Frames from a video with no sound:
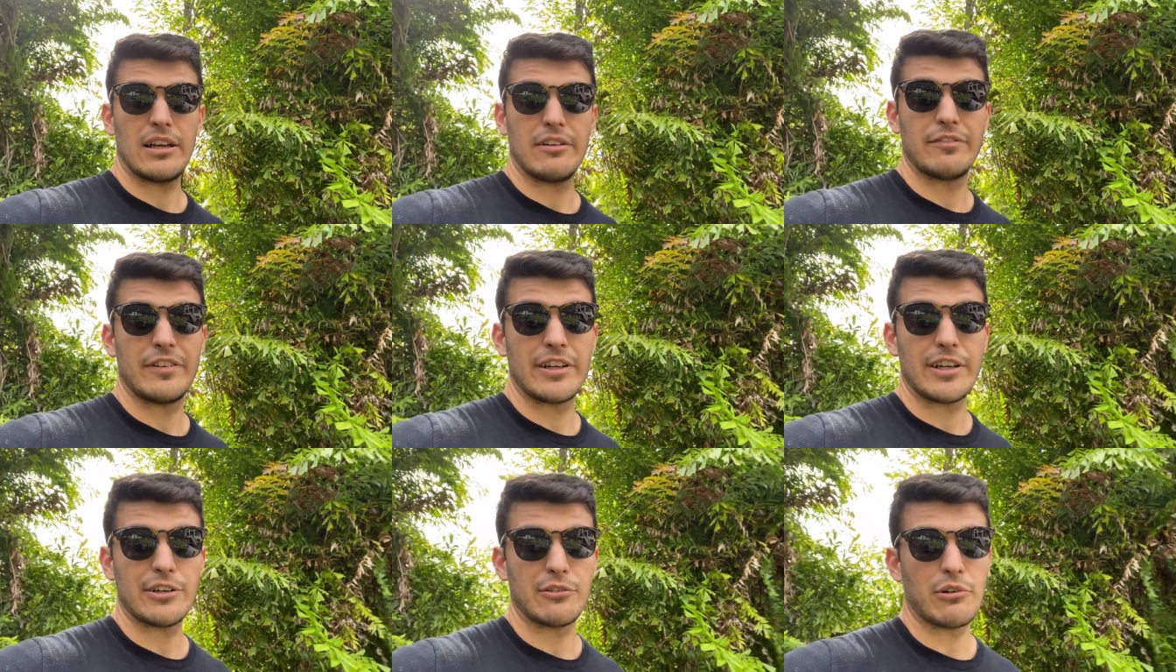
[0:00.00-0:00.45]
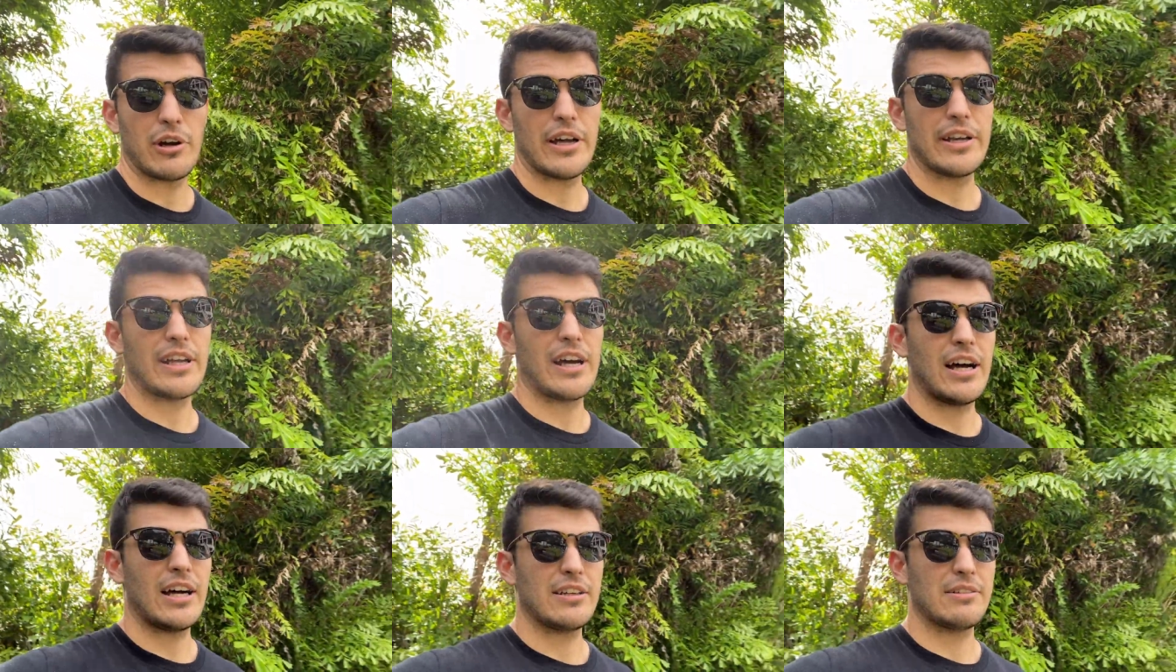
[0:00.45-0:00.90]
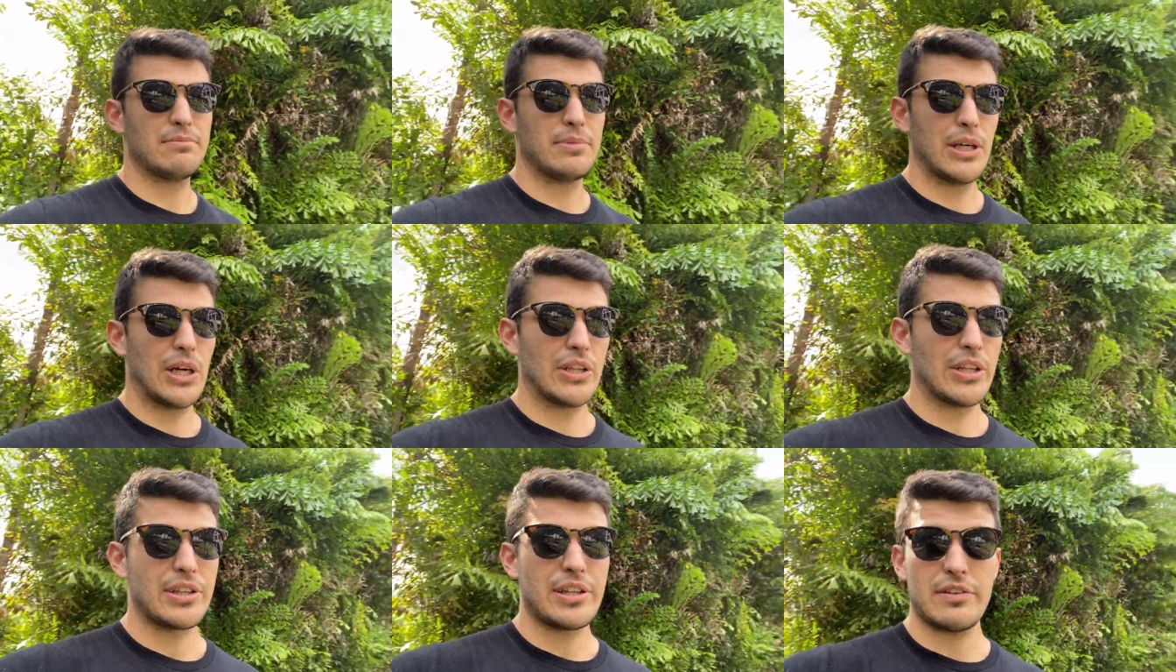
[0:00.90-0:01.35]
I figured why not
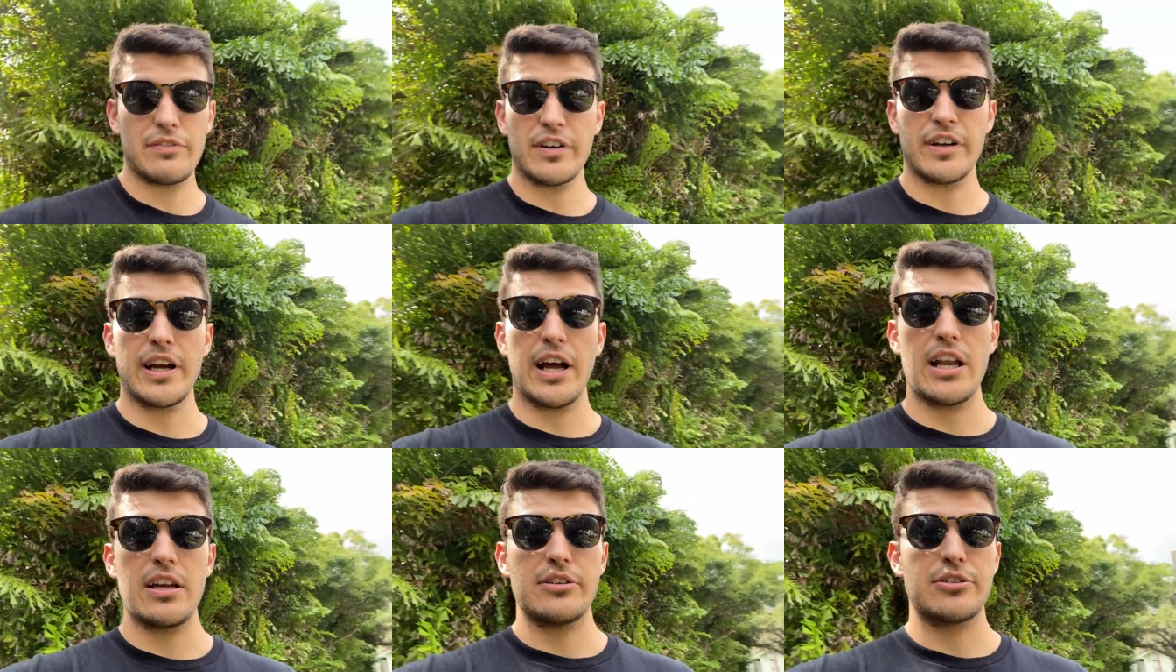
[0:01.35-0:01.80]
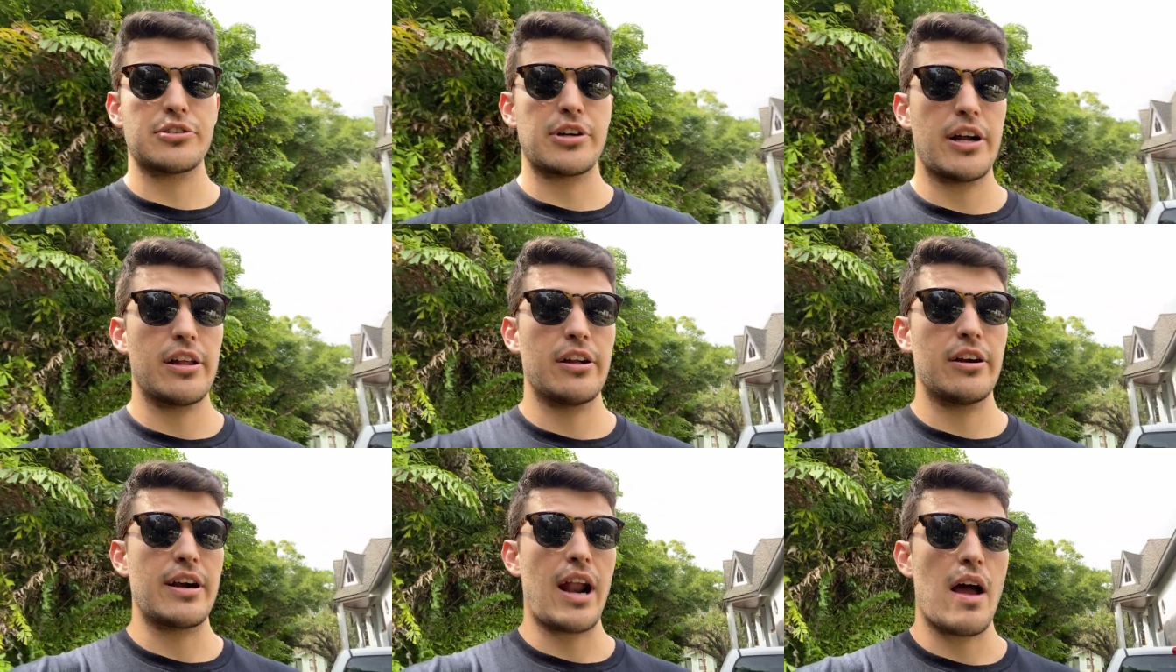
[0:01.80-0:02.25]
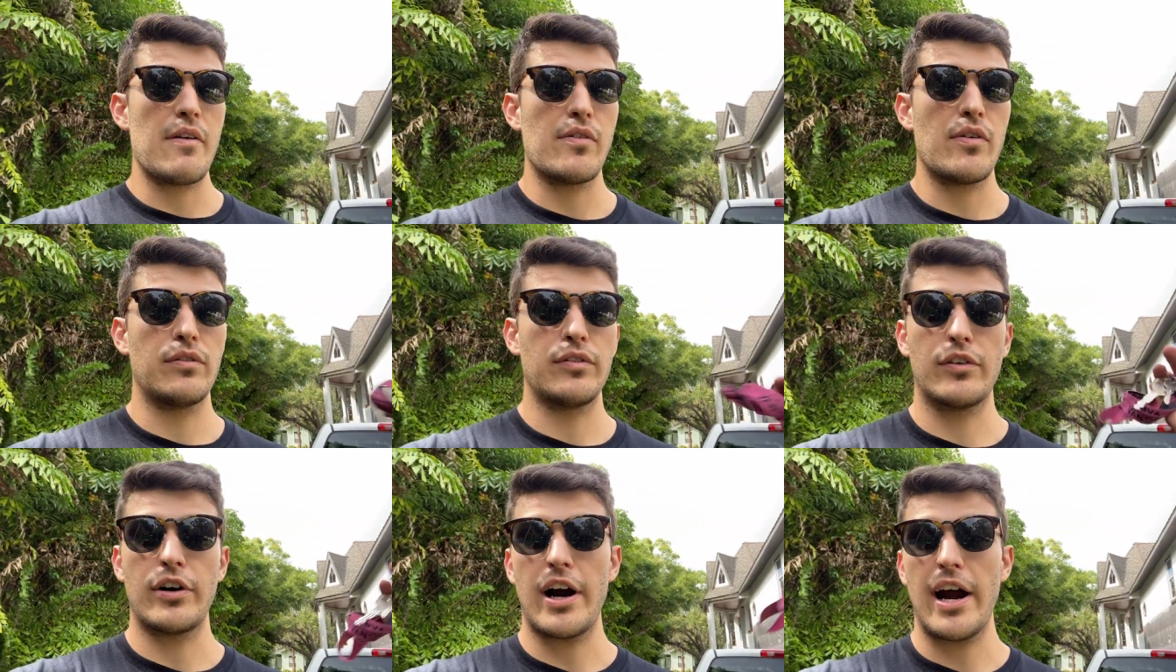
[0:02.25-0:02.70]
build a different kind of trailer and have
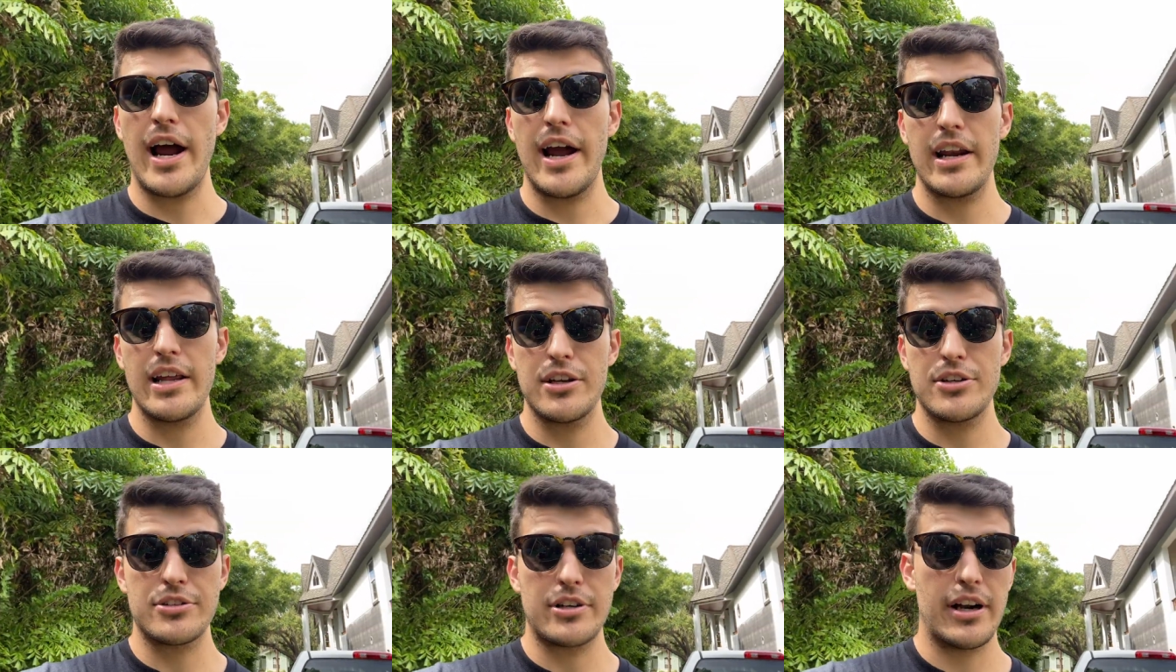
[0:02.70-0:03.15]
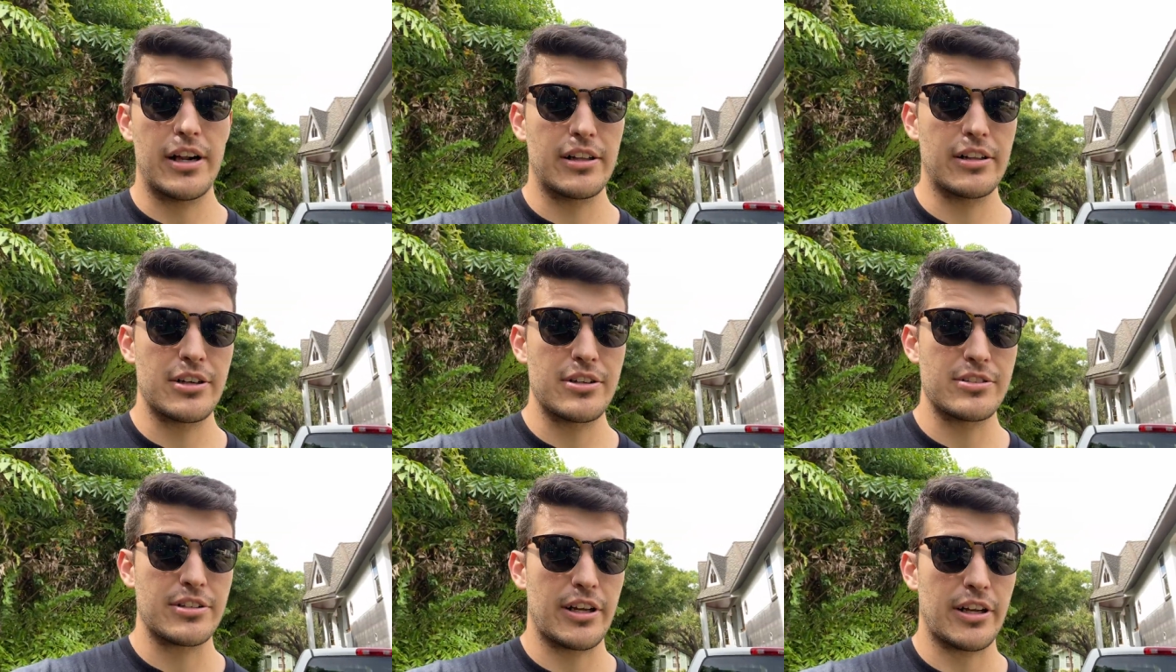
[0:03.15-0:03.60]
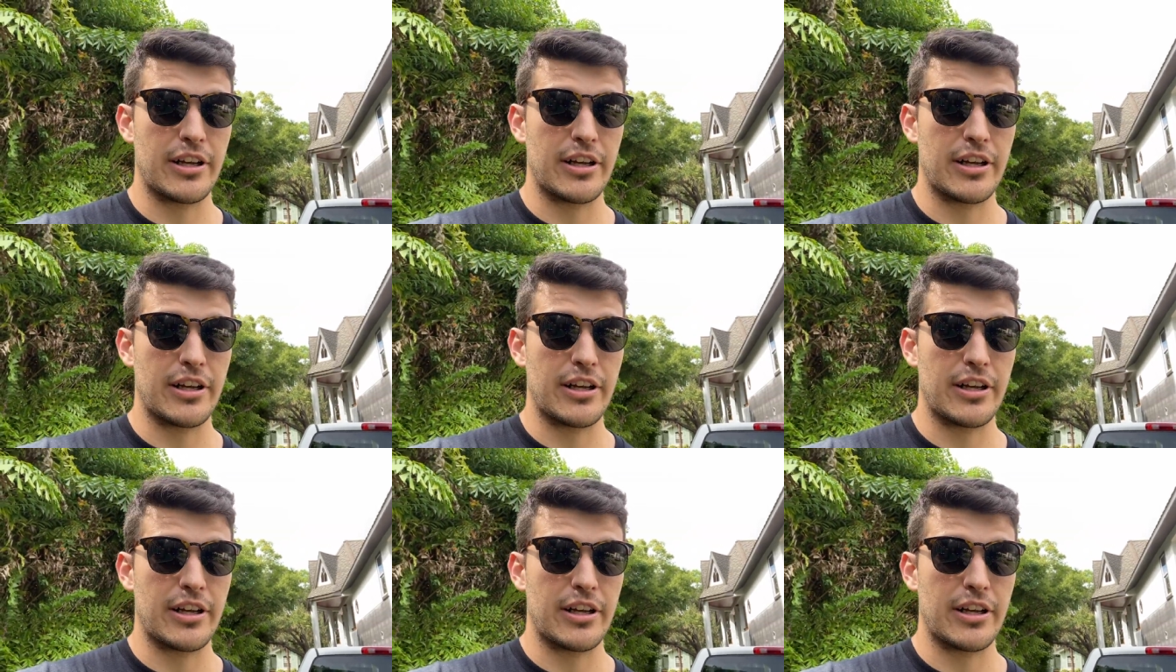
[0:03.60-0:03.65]
a variety of trailers,